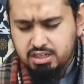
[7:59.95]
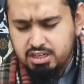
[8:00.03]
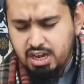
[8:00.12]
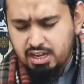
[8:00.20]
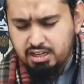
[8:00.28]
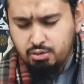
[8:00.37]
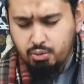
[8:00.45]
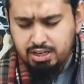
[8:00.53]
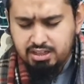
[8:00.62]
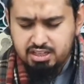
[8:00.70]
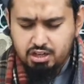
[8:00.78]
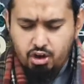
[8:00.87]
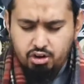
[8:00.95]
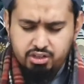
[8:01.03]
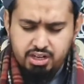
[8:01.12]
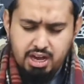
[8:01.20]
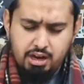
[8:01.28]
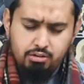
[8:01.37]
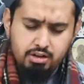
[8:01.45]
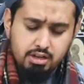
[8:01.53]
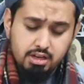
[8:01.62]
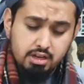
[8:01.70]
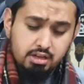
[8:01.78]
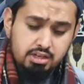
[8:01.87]
Take away this lockdown.
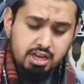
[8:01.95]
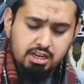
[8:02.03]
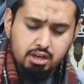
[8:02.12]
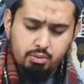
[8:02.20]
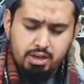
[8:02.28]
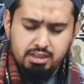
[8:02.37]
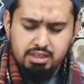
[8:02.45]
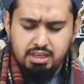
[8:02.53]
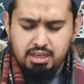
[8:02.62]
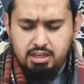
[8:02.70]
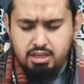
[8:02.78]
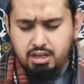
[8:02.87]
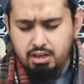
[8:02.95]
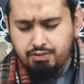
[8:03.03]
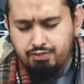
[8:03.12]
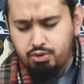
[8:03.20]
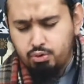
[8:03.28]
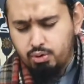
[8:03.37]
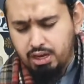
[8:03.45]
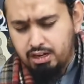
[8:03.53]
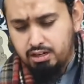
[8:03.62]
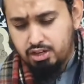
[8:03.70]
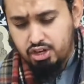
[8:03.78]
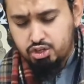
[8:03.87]
Take away the curfew
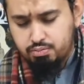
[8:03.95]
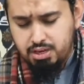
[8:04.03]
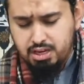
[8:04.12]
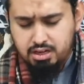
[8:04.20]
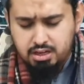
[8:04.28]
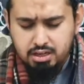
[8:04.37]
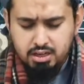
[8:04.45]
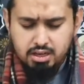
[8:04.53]
in Kashmir.